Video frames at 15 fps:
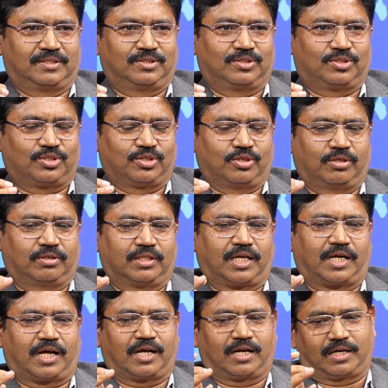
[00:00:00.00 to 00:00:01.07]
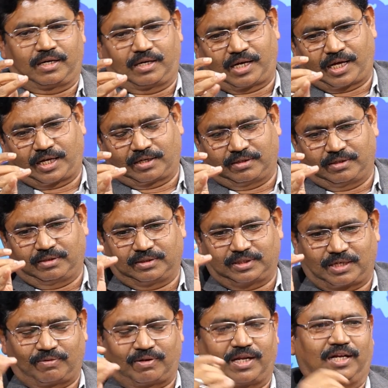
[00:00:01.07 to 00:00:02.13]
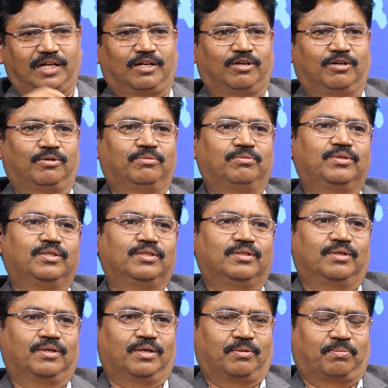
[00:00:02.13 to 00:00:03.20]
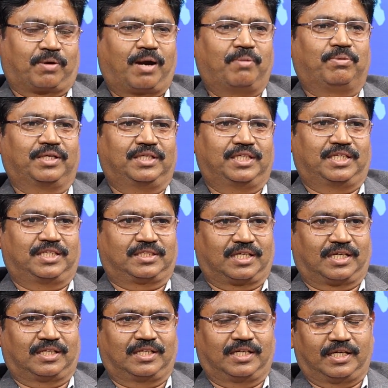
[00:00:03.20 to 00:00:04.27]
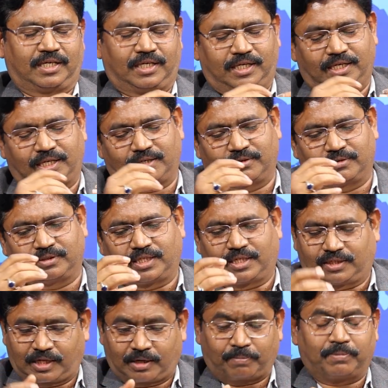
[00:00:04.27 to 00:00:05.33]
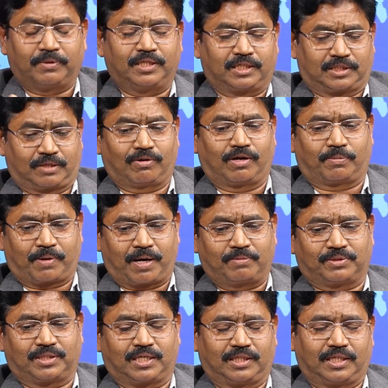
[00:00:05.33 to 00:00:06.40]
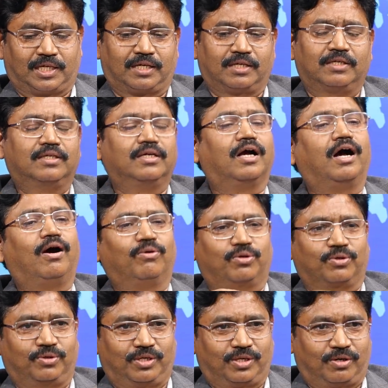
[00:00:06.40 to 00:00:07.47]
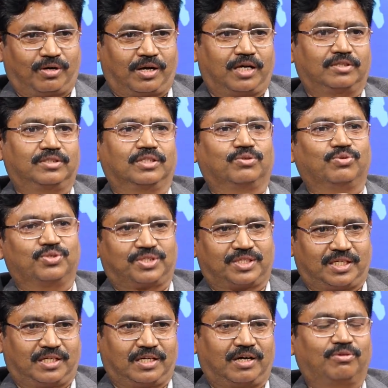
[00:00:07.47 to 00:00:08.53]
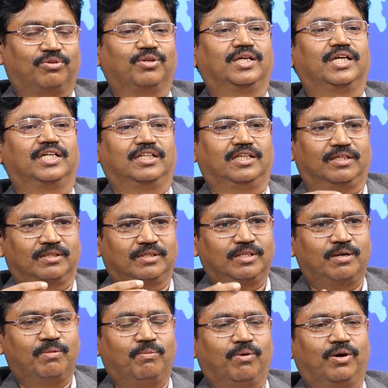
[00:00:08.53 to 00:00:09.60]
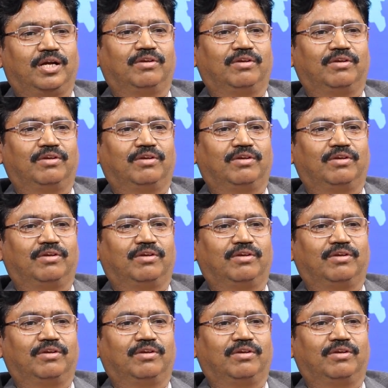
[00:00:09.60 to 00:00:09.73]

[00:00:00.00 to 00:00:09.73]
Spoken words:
So there are like several prompt engineers are there, and then there several prompts are there. How to ask the question, how to get the more